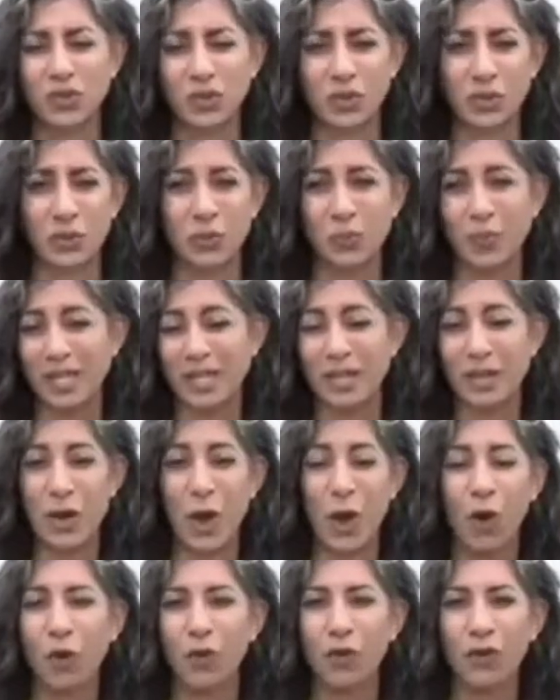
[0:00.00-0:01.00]
to be
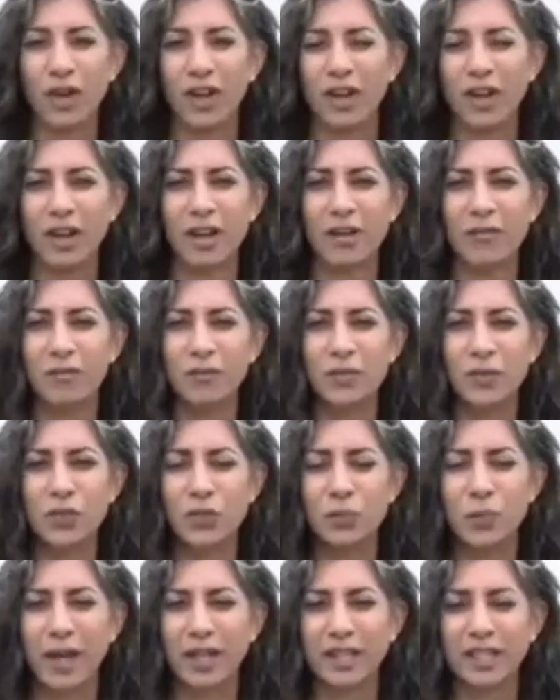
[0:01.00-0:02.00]
known uh,
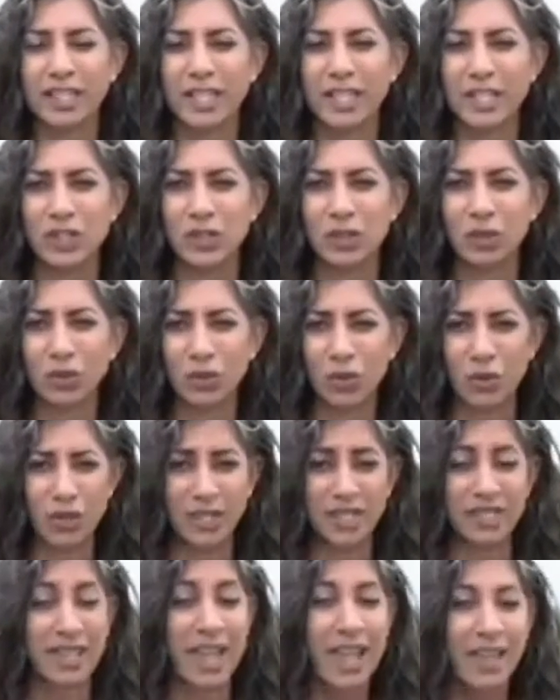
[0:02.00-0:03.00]
to Bangladeshi
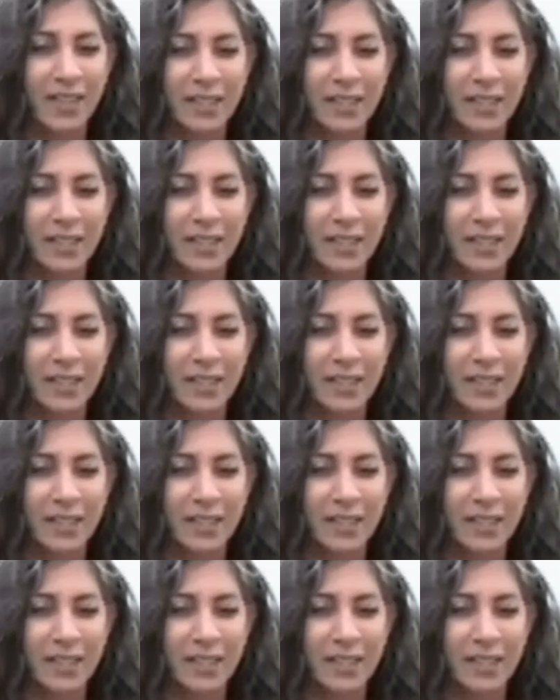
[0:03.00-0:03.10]
authorities.